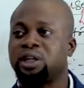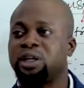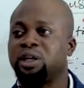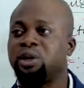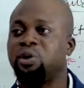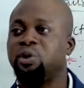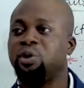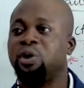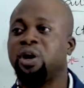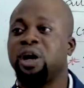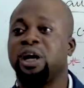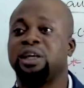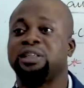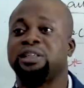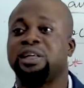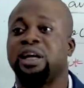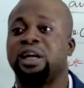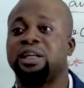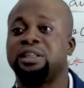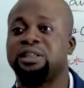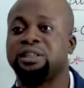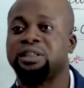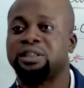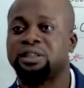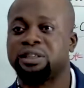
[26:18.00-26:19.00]
Low
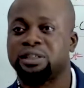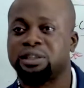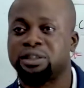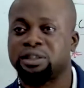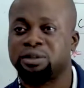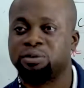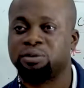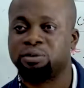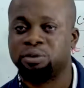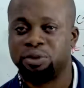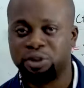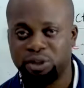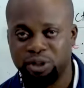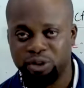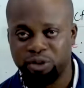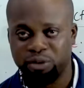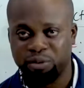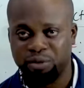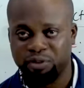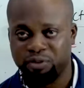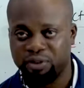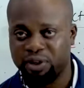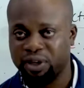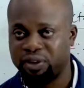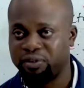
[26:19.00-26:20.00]
hazard. We need to be
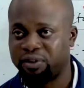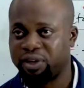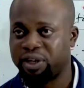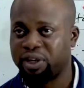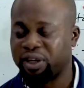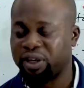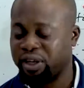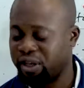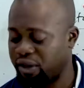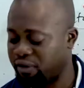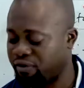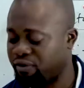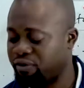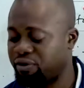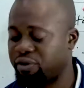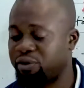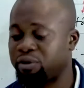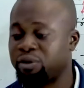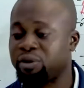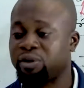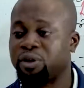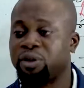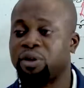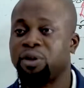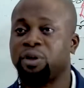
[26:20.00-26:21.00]
very, very careful
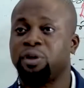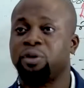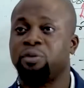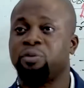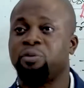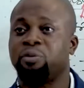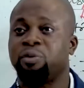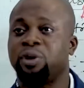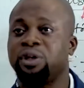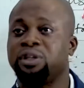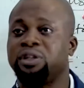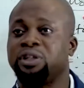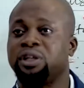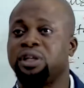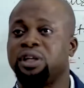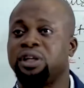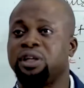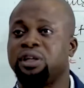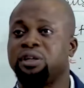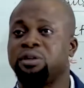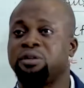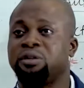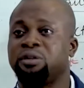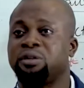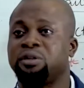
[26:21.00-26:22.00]
when dealing
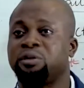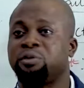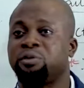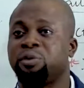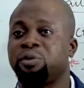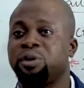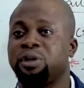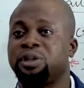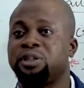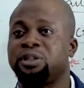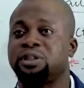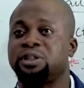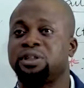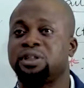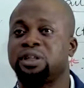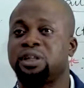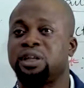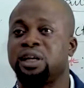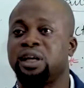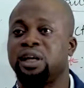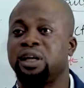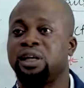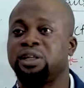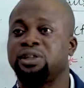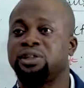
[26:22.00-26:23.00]
with
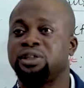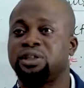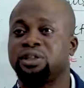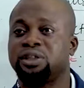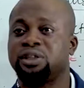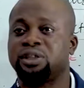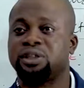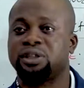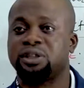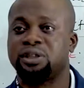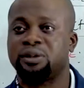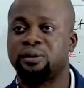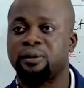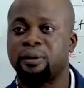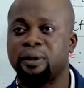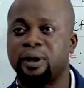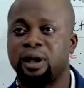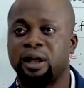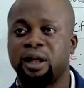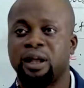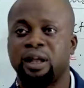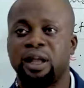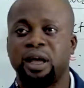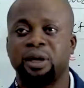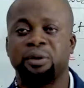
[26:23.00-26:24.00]
electricity.
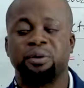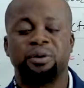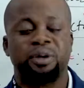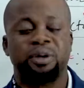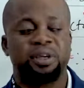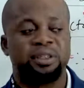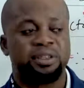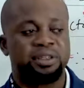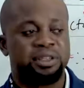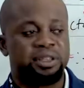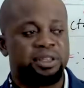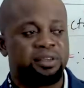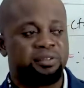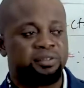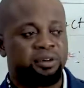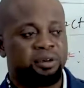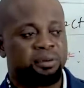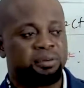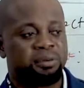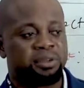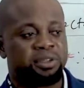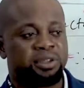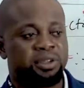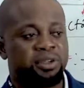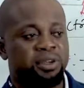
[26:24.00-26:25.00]
Like you can see
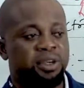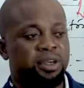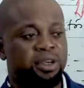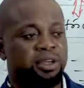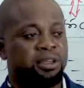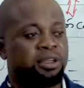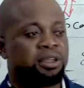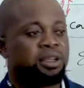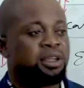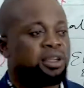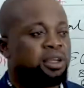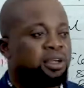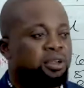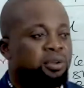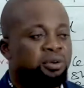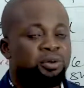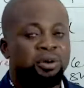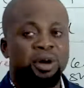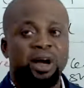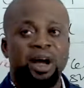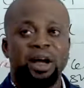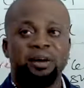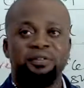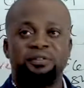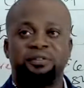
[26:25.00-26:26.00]
on the screen, you
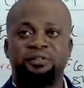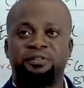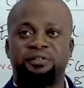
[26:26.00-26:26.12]
have